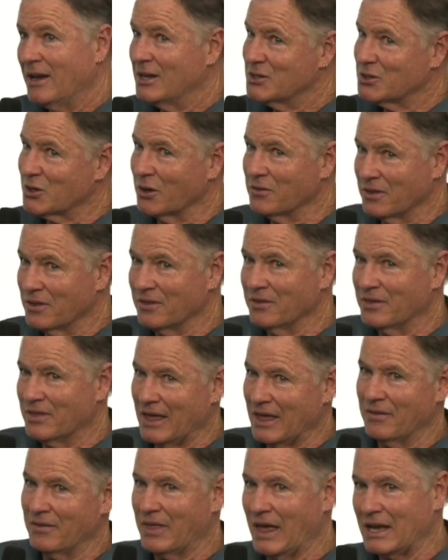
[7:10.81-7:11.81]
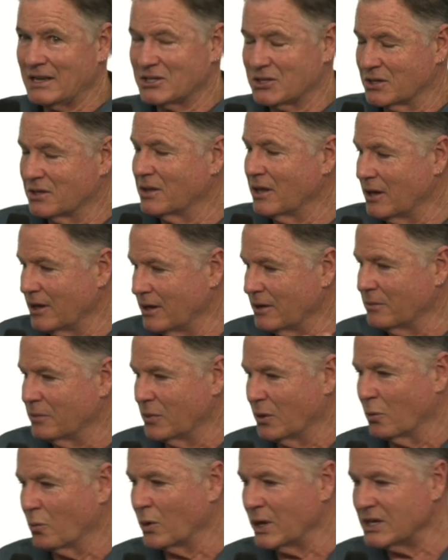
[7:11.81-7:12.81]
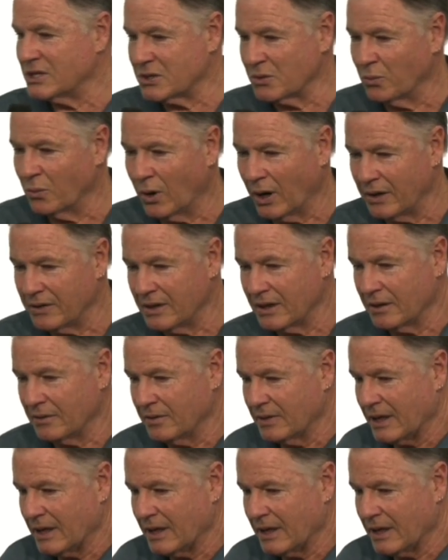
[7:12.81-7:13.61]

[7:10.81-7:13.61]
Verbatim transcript: So that, that's the, the reason why the,